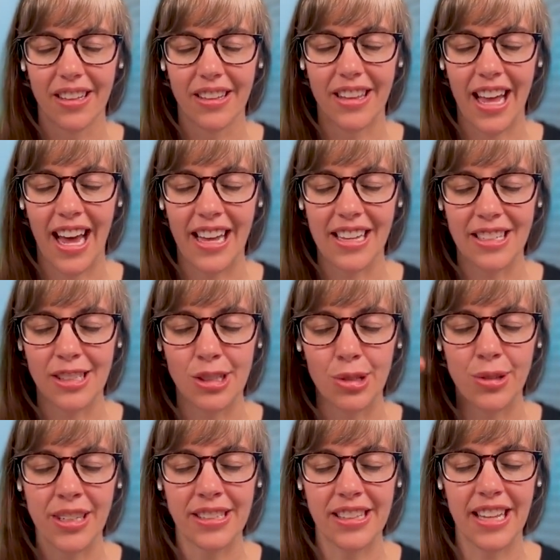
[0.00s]
that as
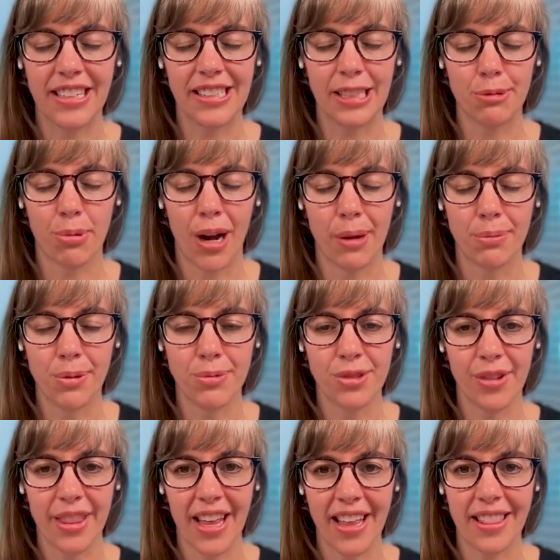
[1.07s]
soon as they see problems
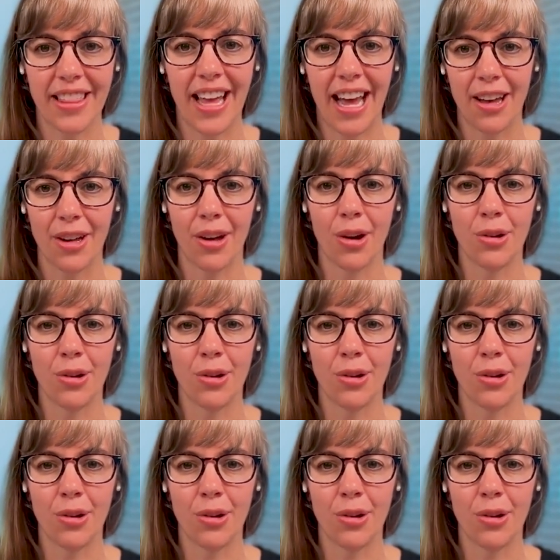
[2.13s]
with that